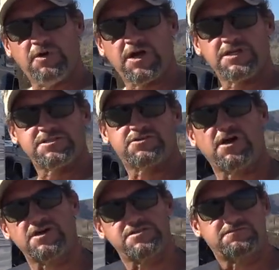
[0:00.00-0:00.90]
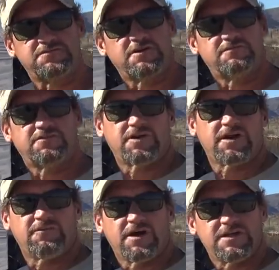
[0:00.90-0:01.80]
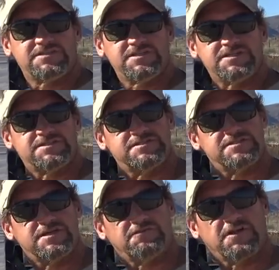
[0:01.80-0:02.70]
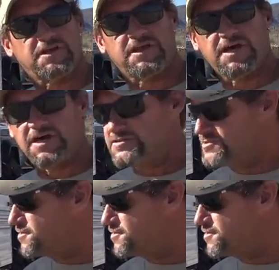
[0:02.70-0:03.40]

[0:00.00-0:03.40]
buckets across the front for air ride seats and stuff like that,